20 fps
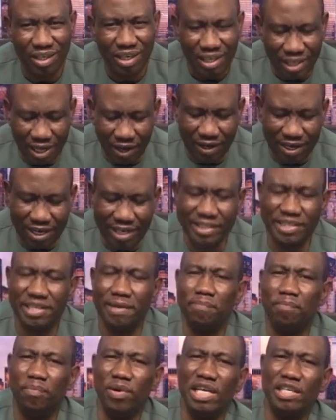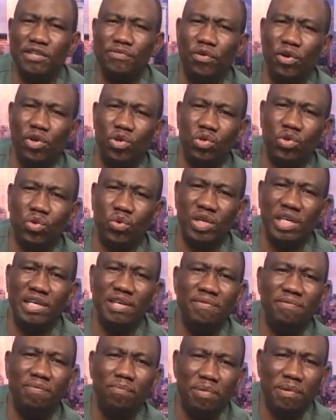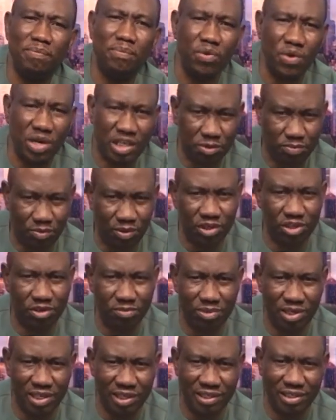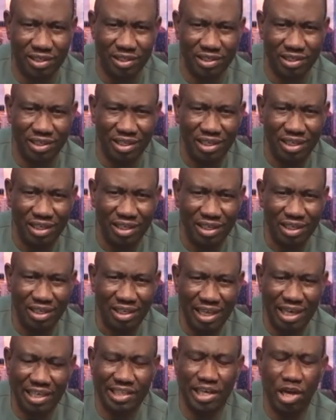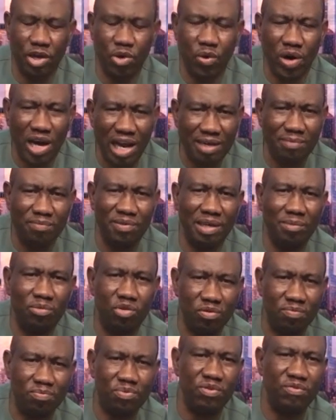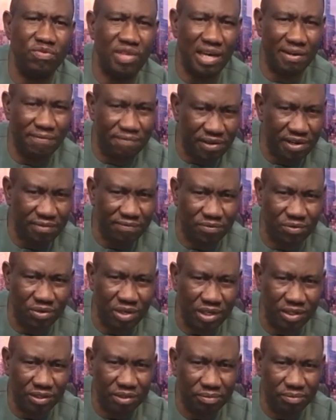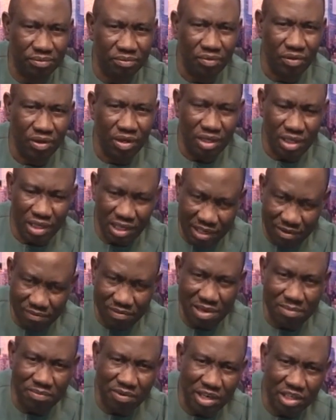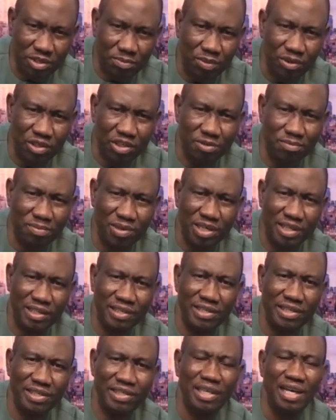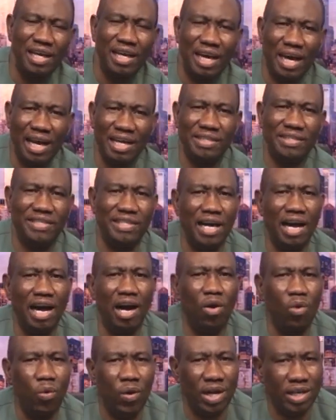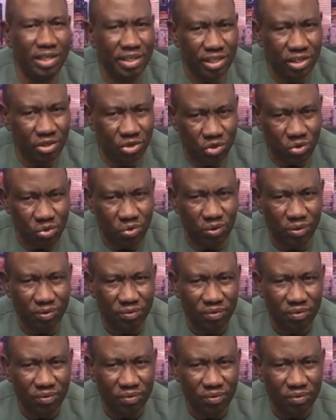Now, it's in place for you to give people responsibilities. That's how you help them to prove their faithfulness. Give them responsibilities and see how well they do.